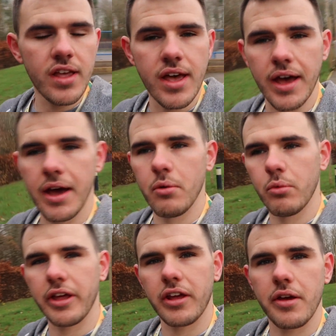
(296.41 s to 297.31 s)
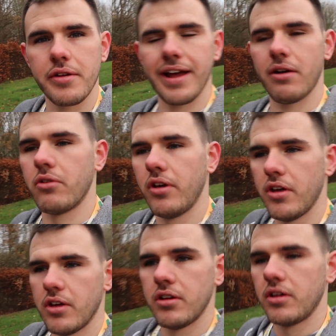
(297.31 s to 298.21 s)
We're going to go down
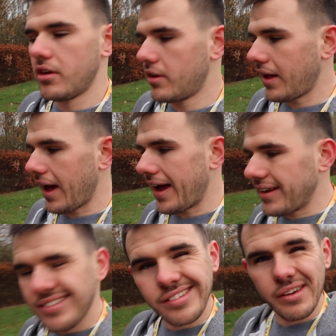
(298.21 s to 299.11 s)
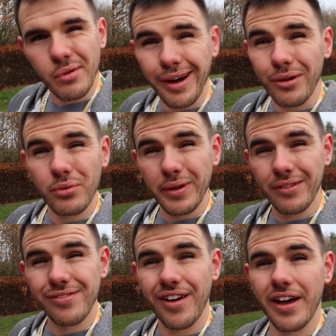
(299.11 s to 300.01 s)
and see what else we
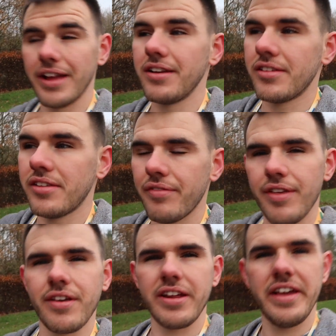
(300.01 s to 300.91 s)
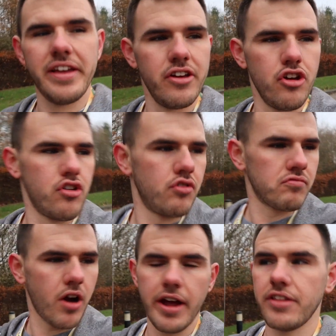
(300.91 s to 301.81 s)
can find, see if there's any
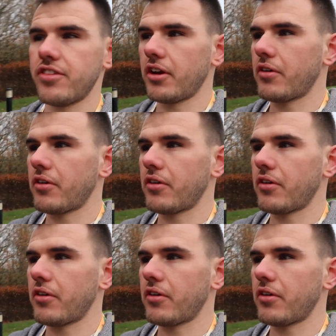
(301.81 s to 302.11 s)
rides that